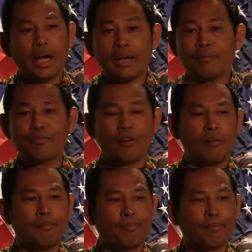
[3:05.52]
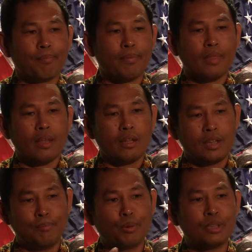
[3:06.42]
I am from
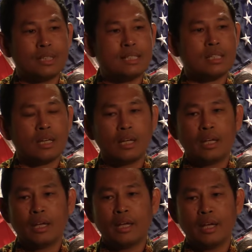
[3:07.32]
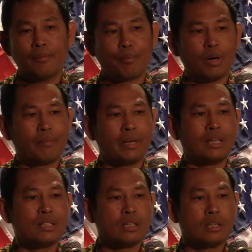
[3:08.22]
the Buddhist
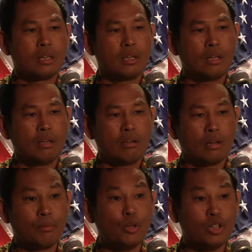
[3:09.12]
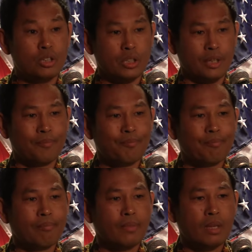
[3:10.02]
Burmese community,
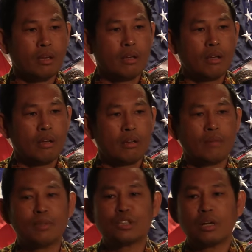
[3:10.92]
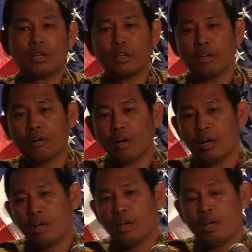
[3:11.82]
the
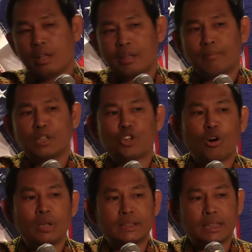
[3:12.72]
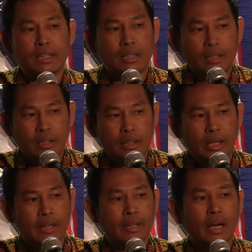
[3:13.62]
majority
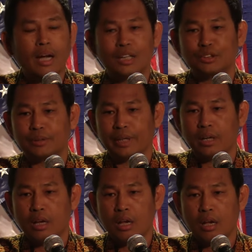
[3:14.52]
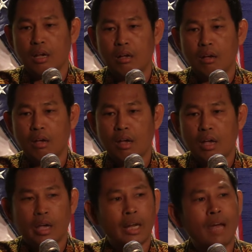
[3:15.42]
in the country.
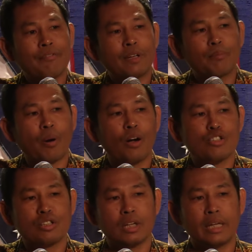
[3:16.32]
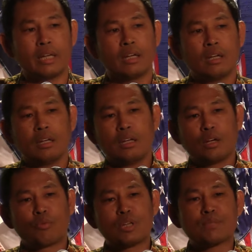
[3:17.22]
And I feel personally
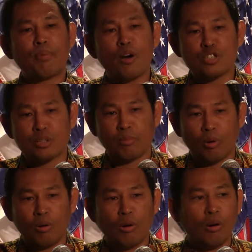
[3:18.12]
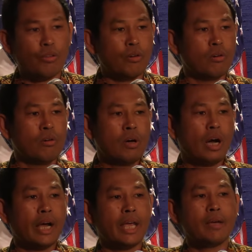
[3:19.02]
responsible, although
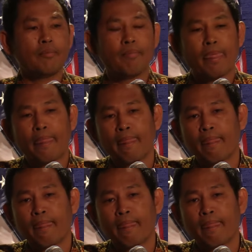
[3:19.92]
I am